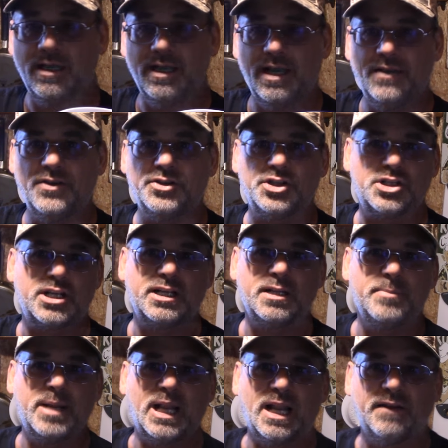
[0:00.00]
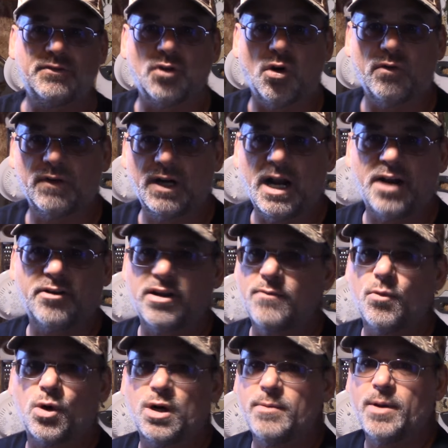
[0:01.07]
and there's just a little bit left over. I don't
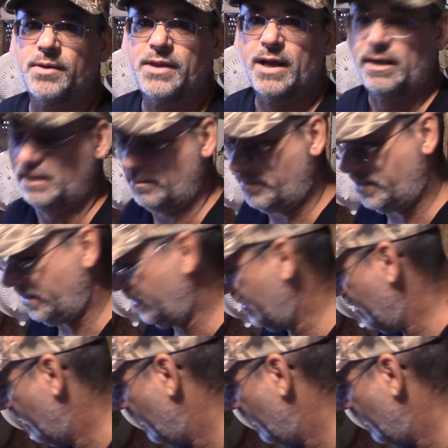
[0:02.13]
even worry about that little part.